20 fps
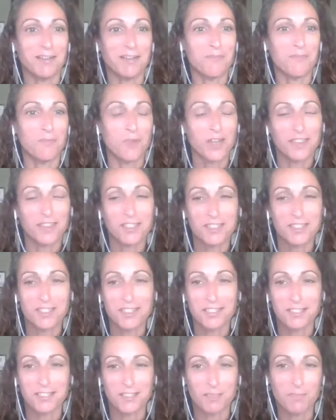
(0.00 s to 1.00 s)
what the
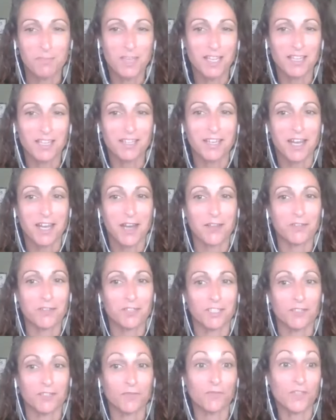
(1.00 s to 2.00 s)
seasons mean, how they're
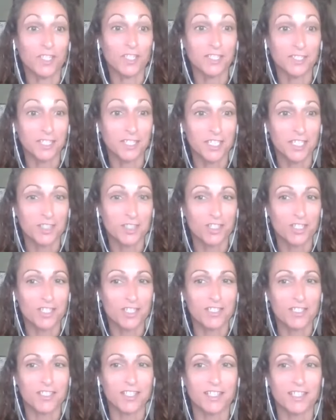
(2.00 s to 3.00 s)
going to feel in each
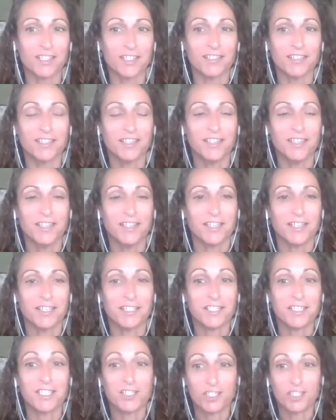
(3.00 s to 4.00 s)
season. I
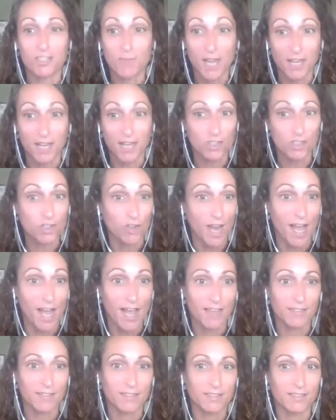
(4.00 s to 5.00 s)
teach them how to
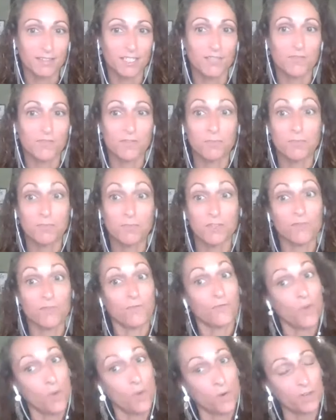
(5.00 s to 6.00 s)
track even
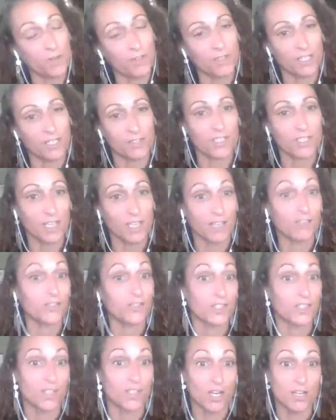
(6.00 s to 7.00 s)
before their
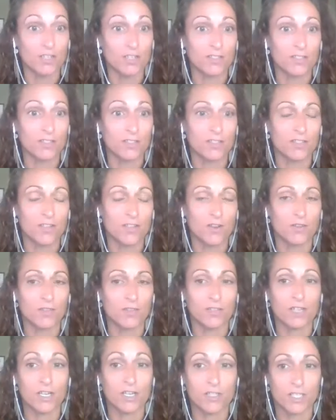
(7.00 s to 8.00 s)
cycle starts. So
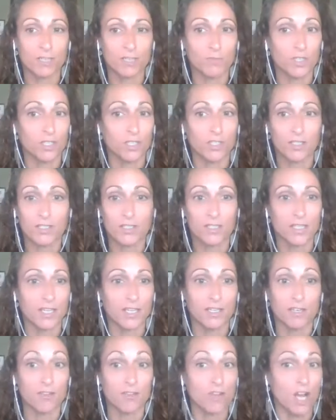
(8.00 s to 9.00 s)
there are some girls
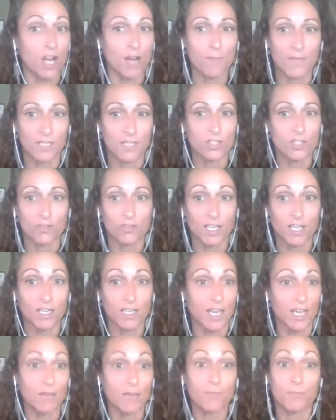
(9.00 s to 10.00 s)
that are not
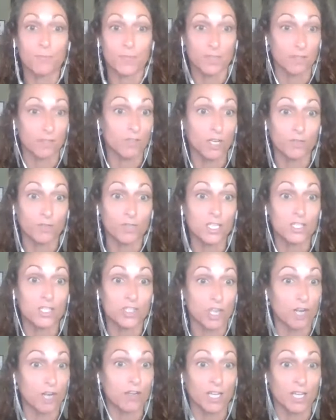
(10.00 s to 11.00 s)
menstruating yet, but they're already
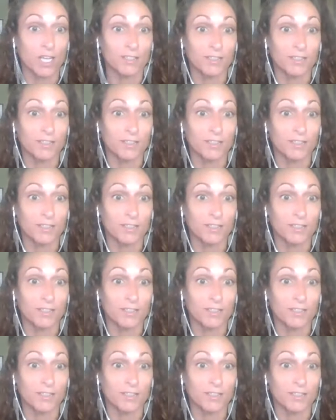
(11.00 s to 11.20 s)
charting.